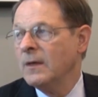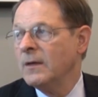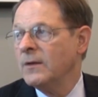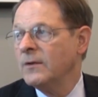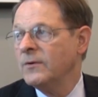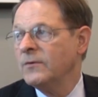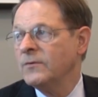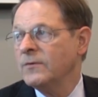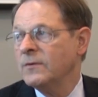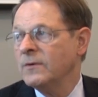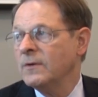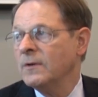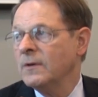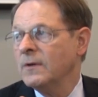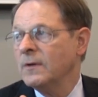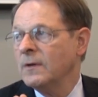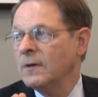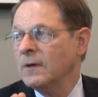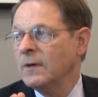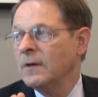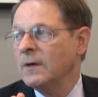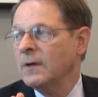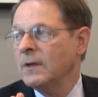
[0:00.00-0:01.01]
is
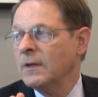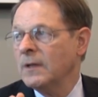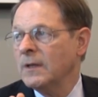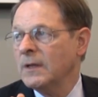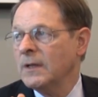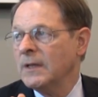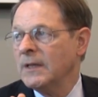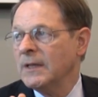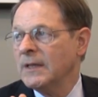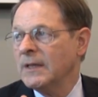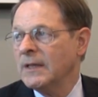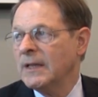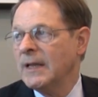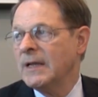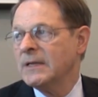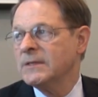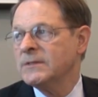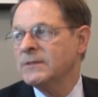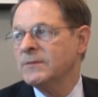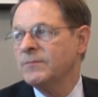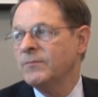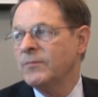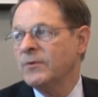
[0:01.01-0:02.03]

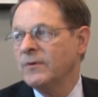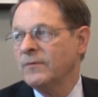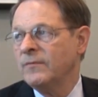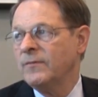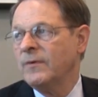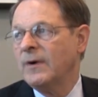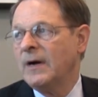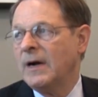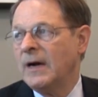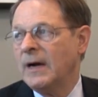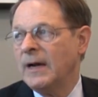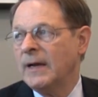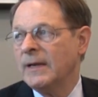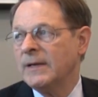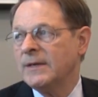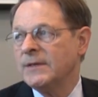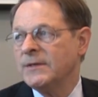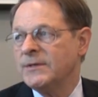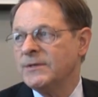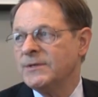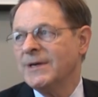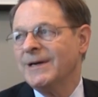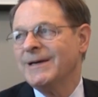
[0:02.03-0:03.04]
let's
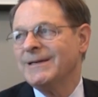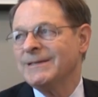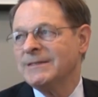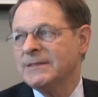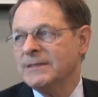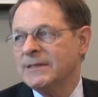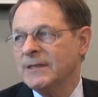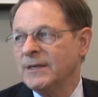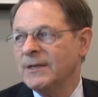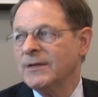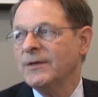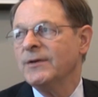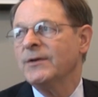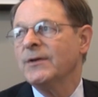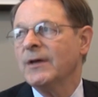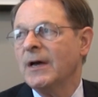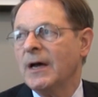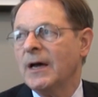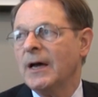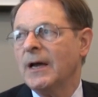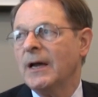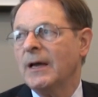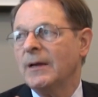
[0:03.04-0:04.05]
provide
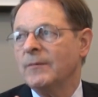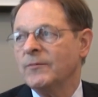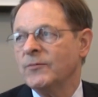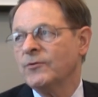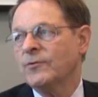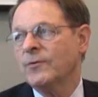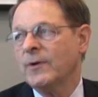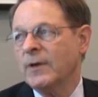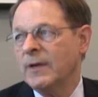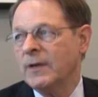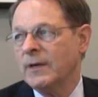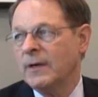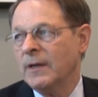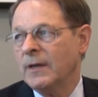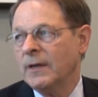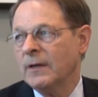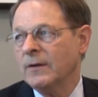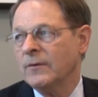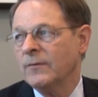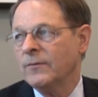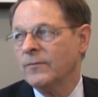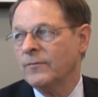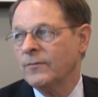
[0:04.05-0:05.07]
just-in-time
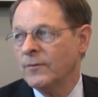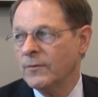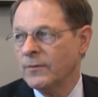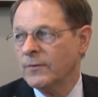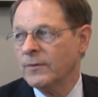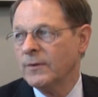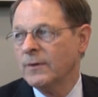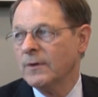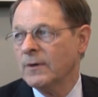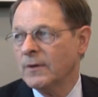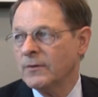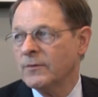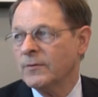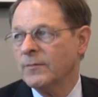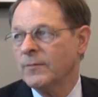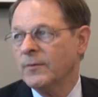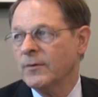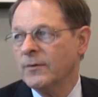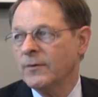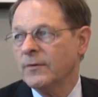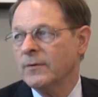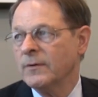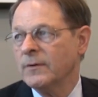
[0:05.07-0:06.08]
training for the
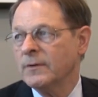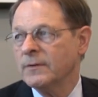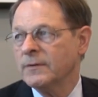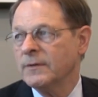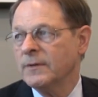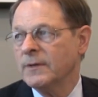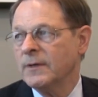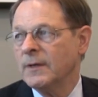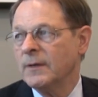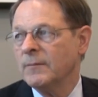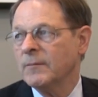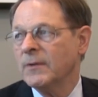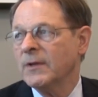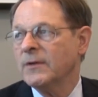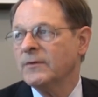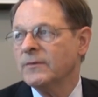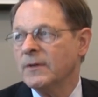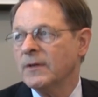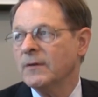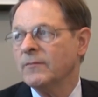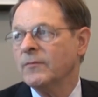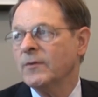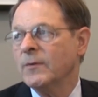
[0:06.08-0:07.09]
entrepreneurial team.
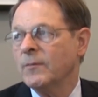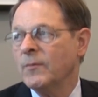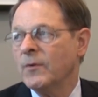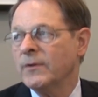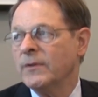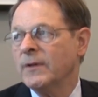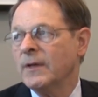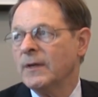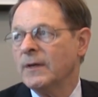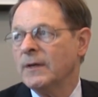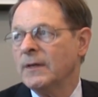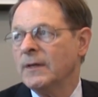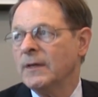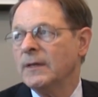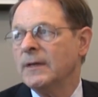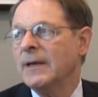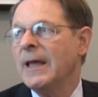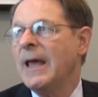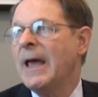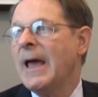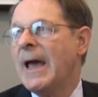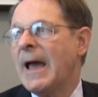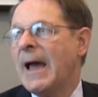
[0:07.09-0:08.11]
Let's give them what they
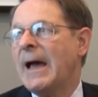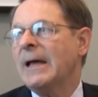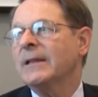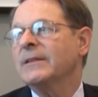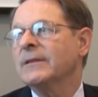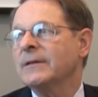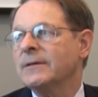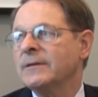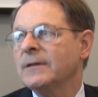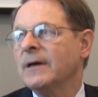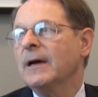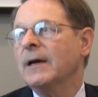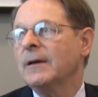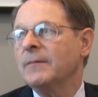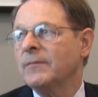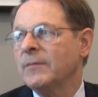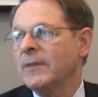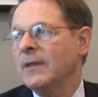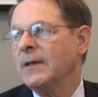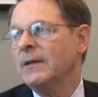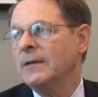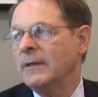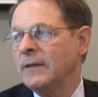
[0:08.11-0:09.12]
need at the
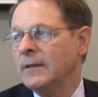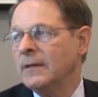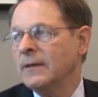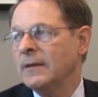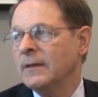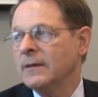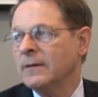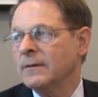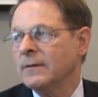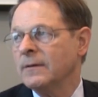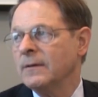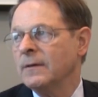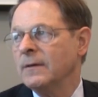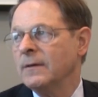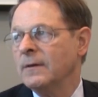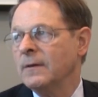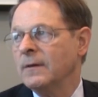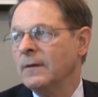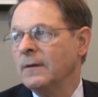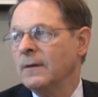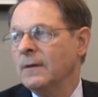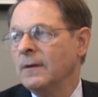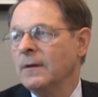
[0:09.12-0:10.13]
time they need it.
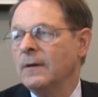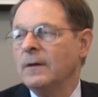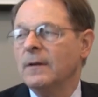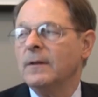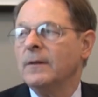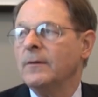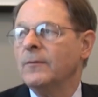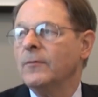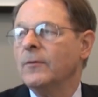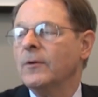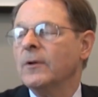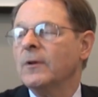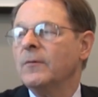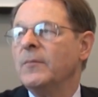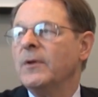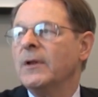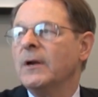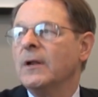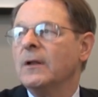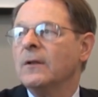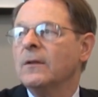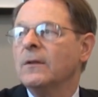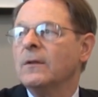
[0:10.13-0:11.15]
It will have
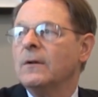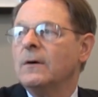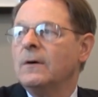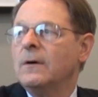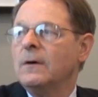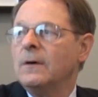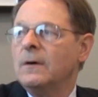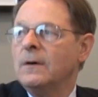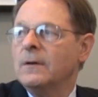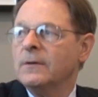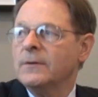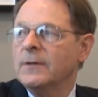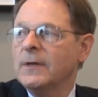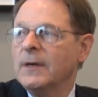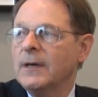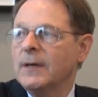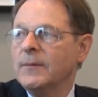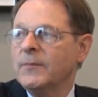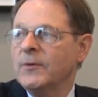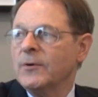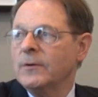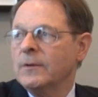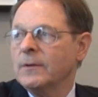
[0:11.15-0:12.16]
been a long
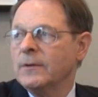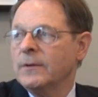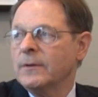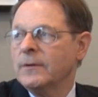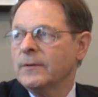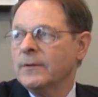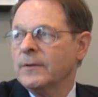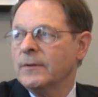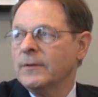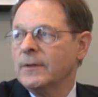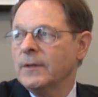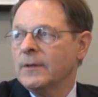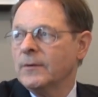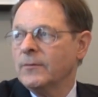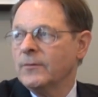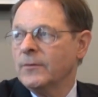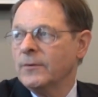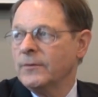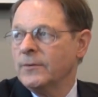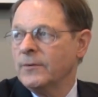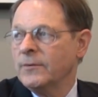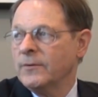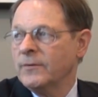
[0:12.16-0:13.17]
time earlier that they
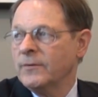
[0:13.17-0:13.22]
were in